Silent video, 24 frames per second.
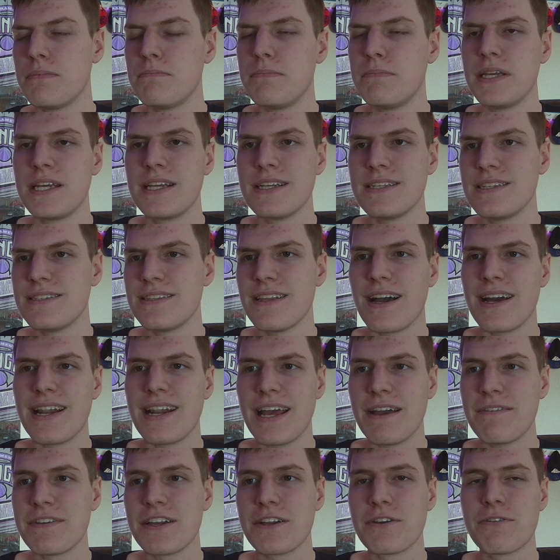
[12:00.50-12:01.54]
because he's not
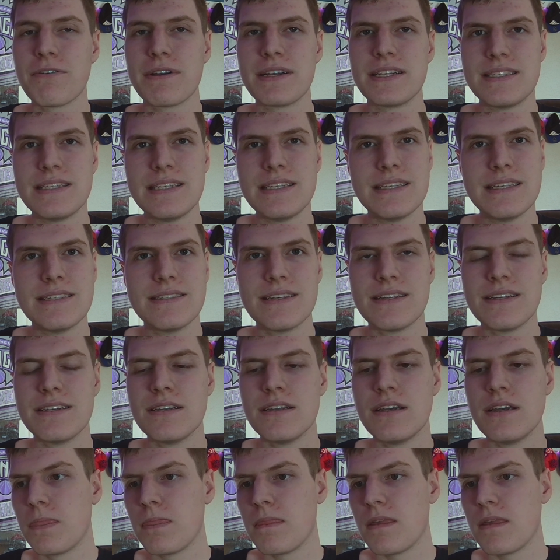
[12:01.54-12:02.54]
having a great season.